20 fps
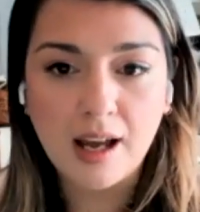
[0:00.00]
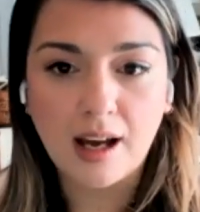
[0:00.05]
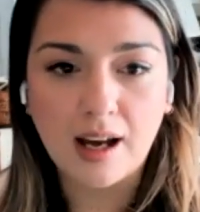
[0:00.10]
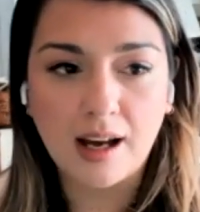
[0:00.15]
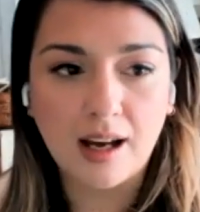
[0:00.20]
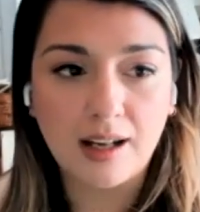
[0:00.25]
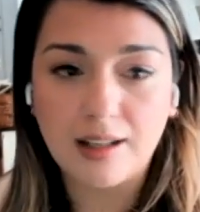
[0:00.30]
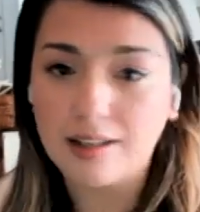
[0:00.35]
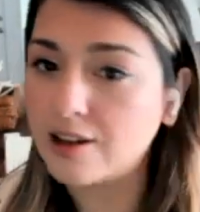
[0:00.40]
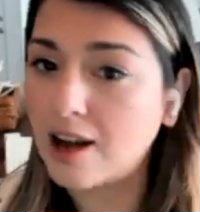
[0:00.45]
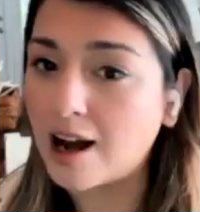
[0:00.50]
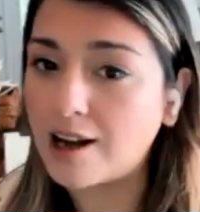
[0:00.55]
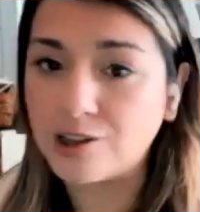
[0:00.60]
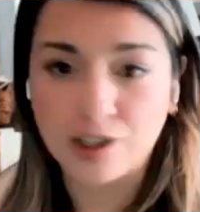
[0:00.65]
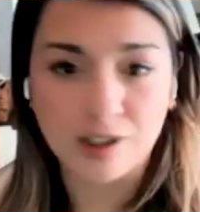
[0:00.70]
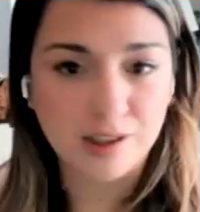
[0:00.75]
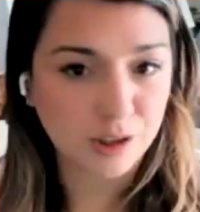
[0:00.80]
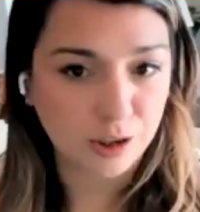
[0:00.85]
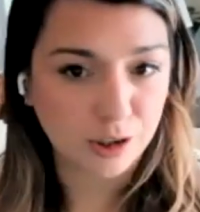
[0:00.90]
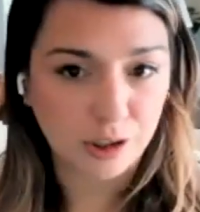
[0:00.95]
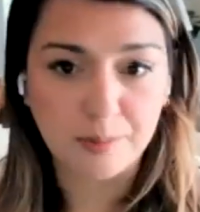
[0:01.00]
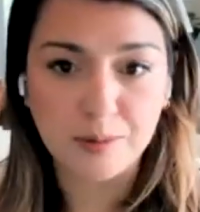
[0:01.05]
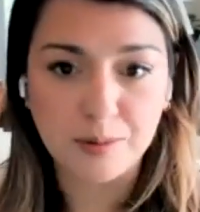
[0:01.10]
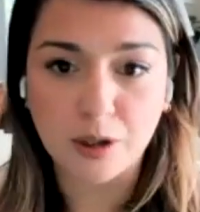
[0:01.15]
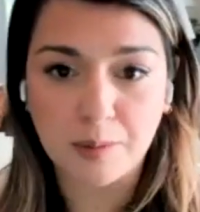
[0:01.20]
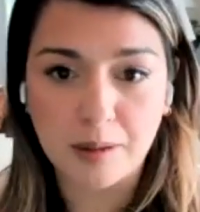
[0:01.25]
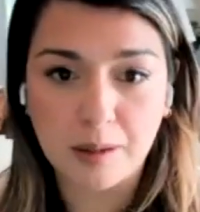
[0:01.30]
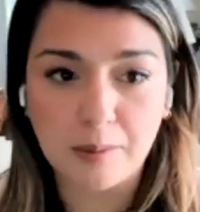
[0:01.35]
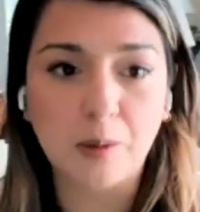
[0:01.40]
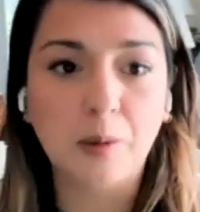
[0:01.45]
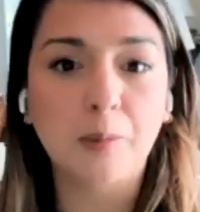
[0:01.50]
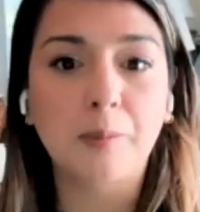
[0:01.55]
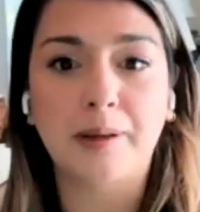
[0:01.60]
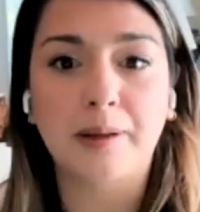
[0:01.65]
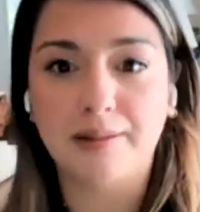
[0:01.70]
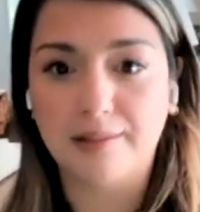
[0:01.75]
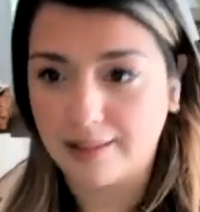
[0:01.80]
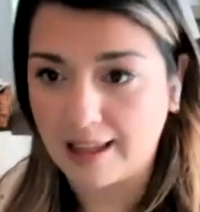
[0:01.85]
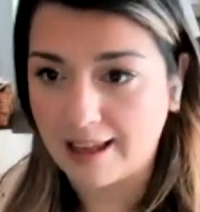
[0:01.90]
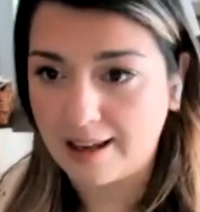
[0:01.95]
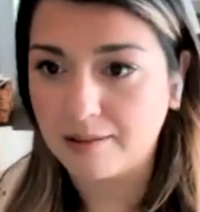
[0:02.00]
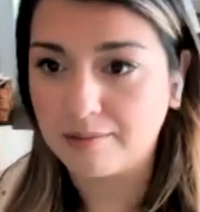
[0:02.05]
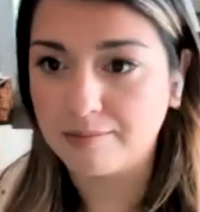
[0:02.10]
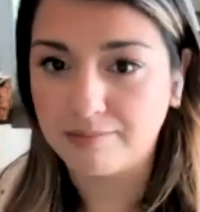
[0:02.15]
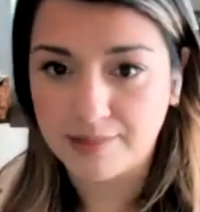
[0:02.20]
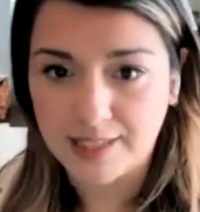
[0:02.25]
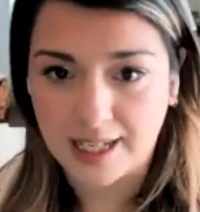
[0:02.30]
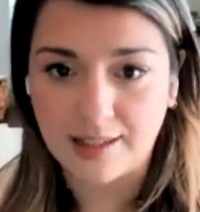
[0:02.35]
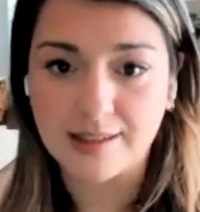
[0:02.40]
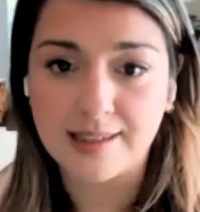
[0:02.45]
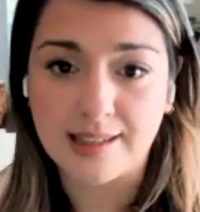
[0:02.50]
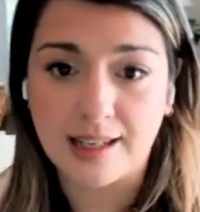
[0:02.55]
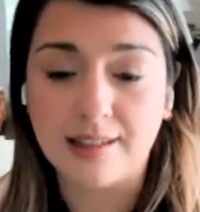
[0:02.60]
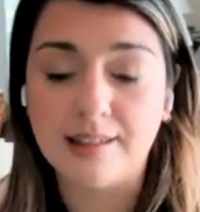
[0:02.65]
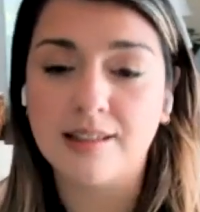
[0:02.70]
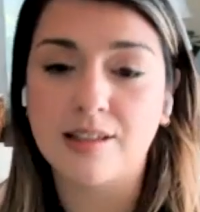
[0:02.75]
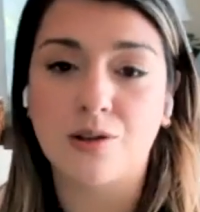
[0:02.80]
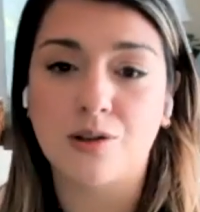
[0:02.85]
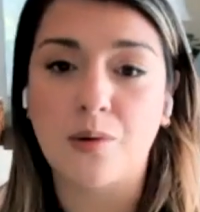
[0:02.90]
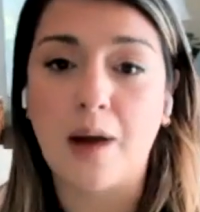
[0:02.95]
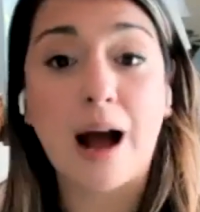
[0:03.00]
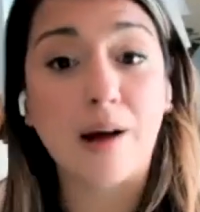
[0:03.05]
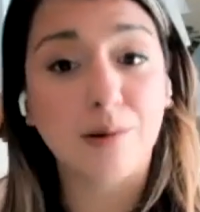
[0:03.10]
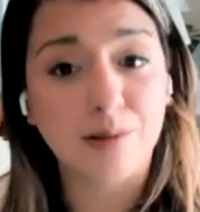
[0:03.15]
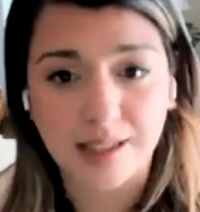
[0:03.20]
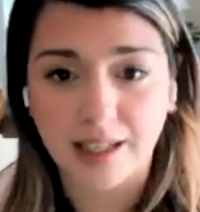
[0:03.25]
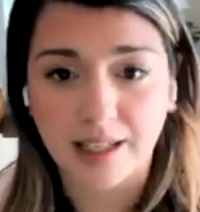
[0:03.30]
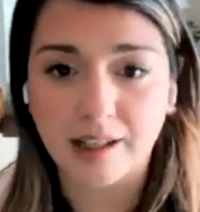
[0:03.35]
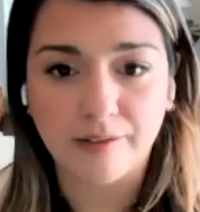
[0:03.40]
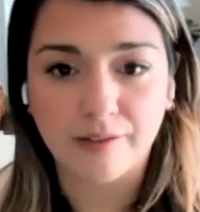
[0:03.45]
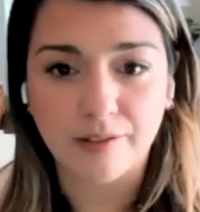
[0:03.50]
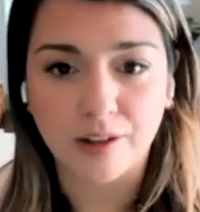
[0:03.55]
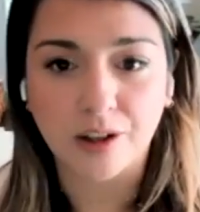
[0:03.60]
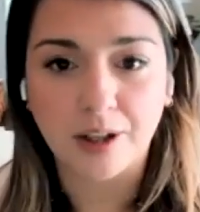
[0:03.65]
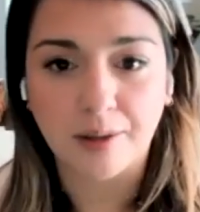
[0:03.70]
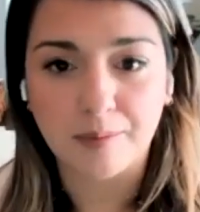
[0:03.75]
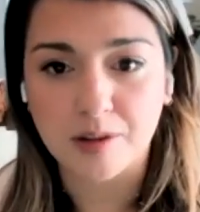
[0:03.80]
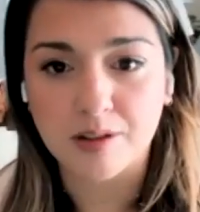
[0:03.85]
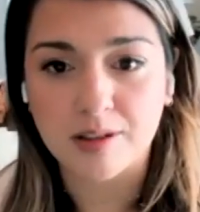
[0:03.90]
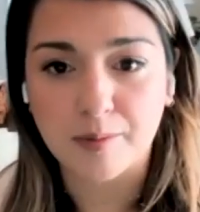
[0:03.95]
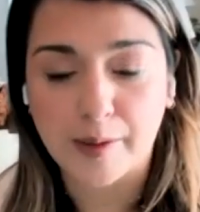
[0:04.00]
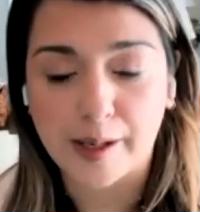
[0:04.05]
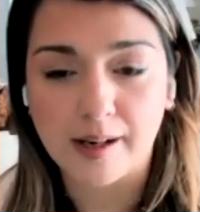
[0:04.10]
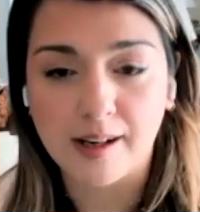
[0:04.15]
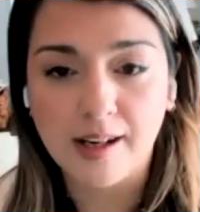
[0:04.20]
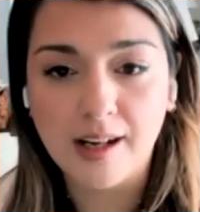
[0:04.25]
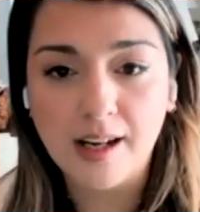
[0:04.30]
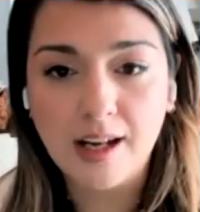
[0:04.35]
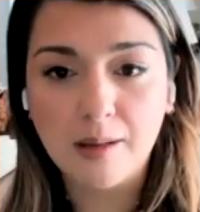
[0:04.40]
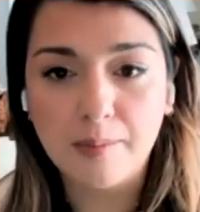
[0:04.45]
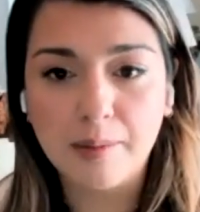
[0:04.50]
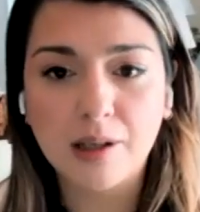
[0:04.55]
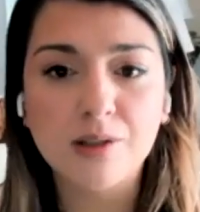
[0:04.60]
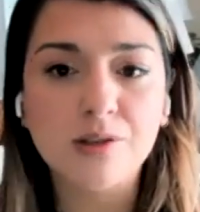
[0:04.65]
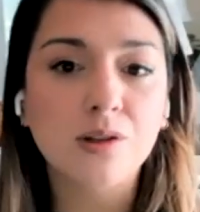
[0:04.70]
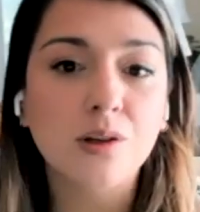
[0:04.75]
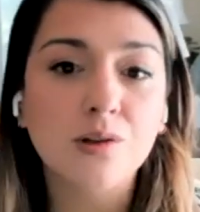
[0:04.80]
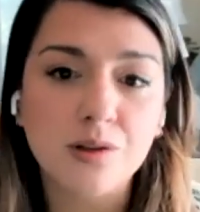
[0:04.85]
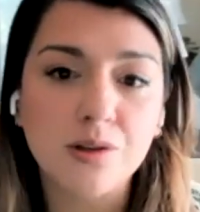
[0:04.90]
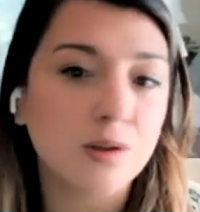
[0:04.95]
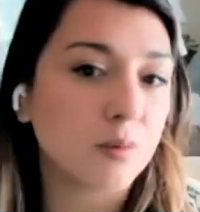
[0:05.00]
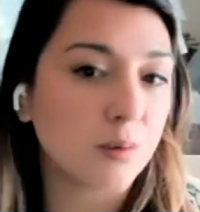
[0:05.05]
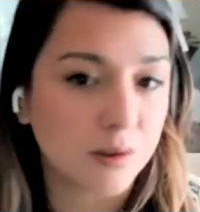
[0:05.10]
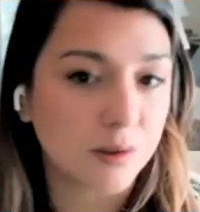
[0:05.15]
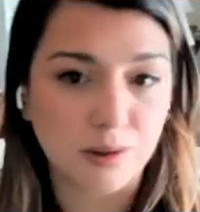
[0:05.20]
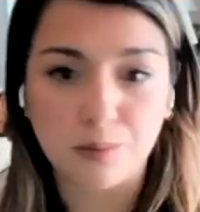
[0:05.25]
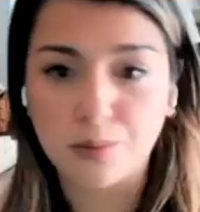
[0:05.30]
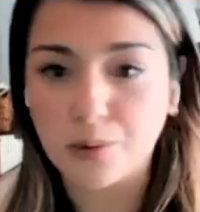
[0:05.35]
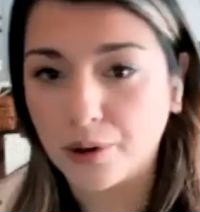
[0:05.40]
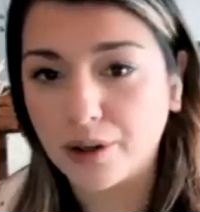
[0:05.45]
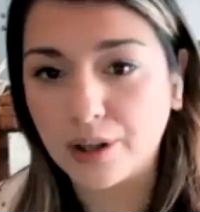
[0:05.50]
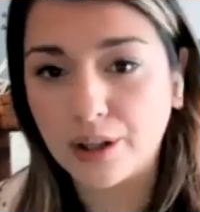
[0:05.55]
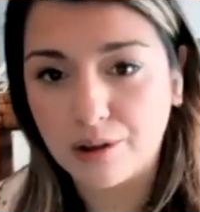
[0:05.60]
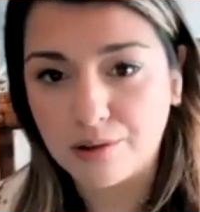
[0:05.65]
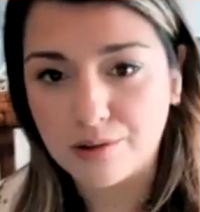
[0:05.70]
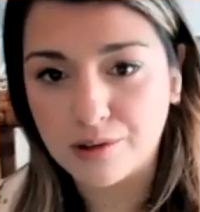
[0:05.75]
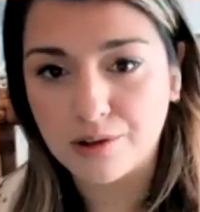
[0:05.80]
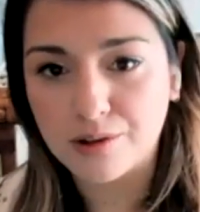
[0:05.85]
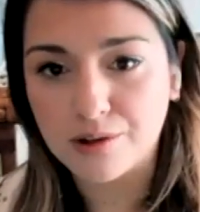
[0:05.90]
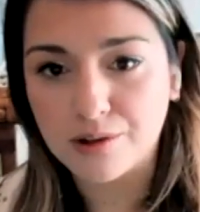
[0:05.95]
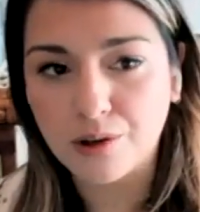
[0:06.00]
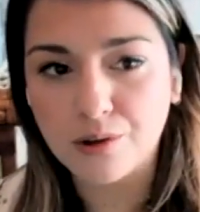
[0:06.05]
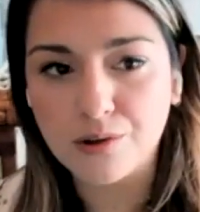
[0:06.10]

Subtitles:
not just to crypto people, but like Dan said, to outside of the crypto sphere, because those are the most important users.